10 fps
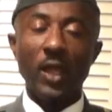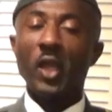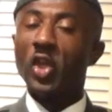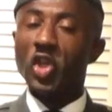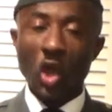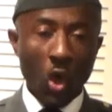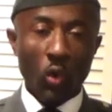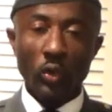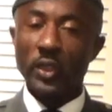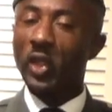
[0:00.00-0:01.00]
normal
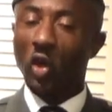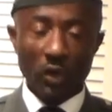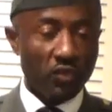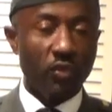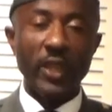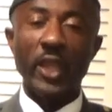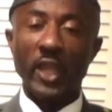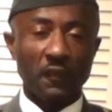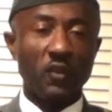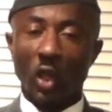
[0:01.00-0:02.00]
no the
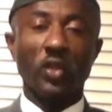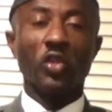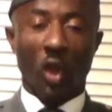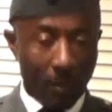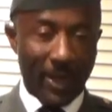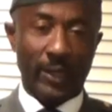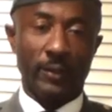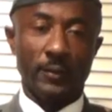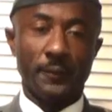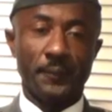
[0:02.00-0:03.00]
country is not
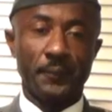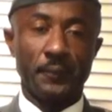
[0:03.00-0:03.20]
normal